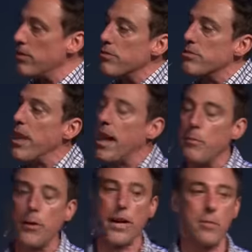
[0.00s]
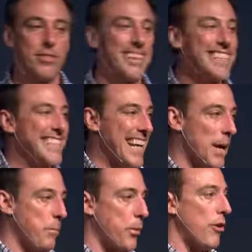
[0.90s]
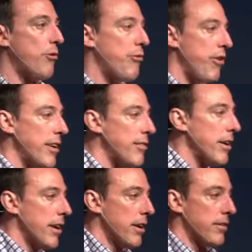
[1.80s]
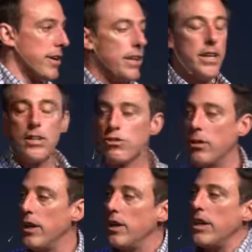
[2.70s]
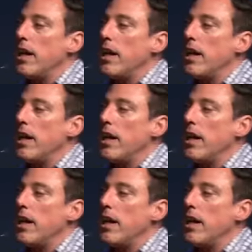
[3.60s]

uses Abraham as an example of faith, right? So he